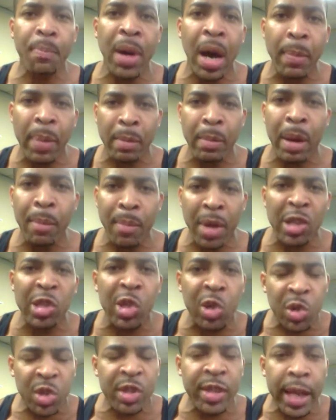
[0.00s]
pump of my
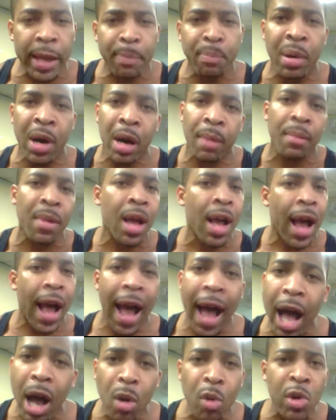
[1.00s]
muscles stay pumped
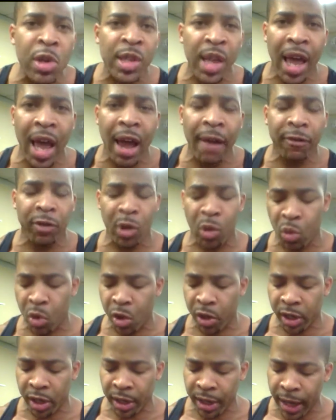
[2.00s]
hours after
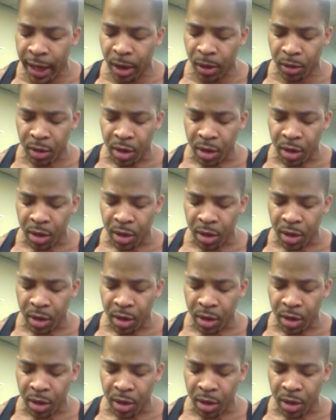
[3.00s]
working out.